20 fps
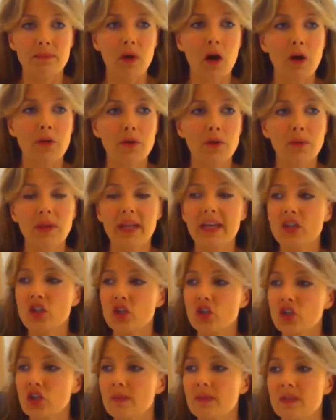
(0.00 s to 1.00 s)
the
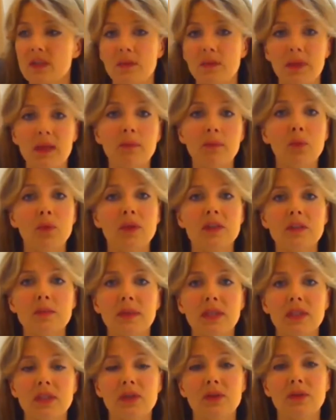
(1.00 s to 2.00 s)
relationships and the people we
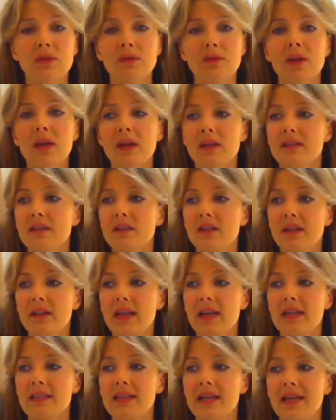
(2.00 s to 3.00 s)
speak to during
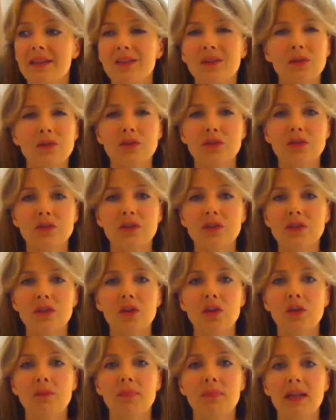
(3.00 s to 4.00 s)
that day, they're just
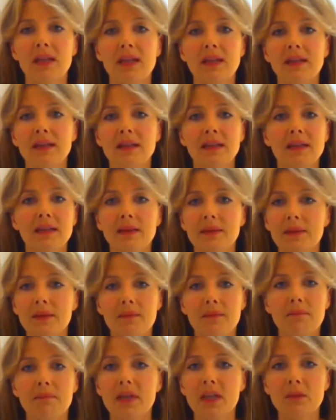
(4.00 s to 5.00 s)
going to be
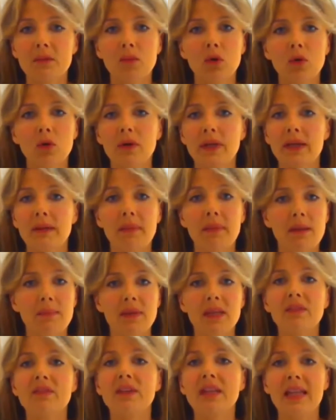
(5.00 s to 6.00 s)
minimal and maybe
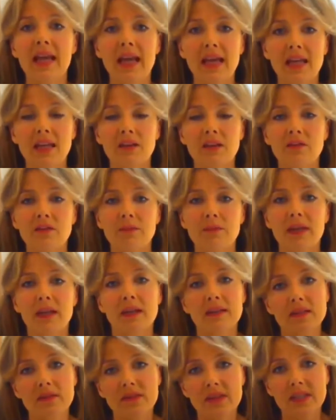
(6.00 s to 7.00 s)
even negative
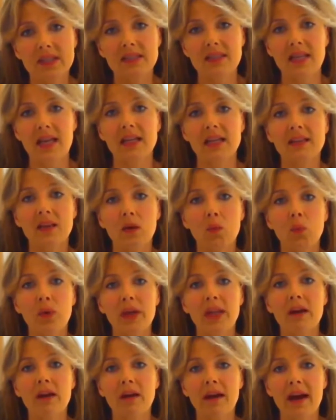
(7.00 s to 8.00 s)
because of the state that
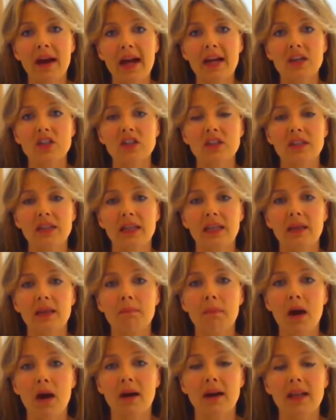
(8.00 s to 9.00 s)
we are actually
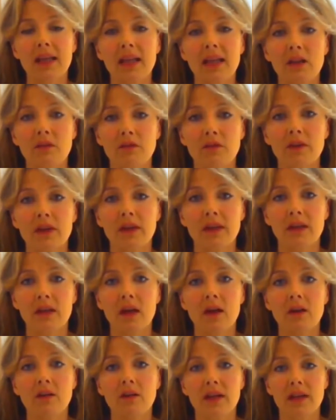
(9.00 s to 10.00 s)
embodying and
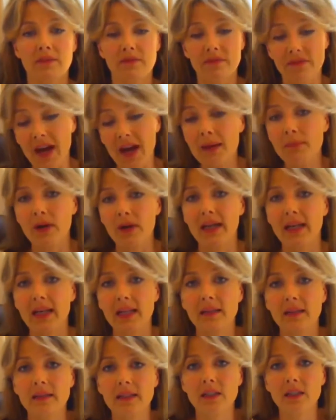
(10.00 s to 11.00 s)
are
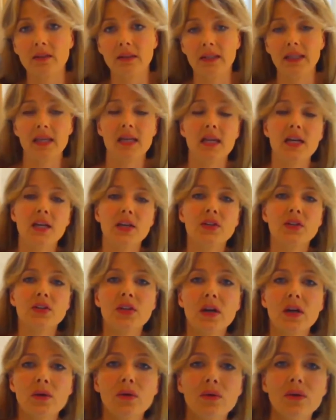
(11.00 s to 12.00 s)
vibrating, literally.
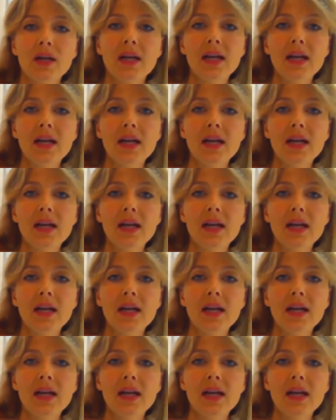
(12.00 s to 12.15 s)
So